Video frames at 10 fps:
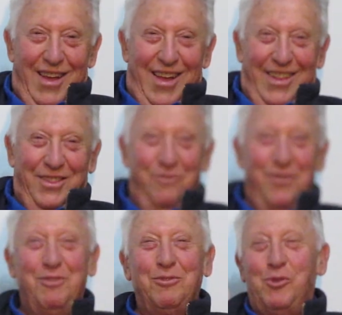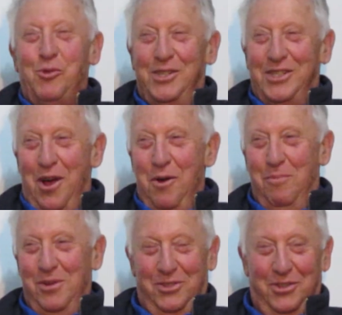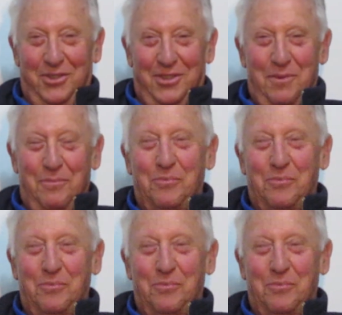And the fridge was always open to them.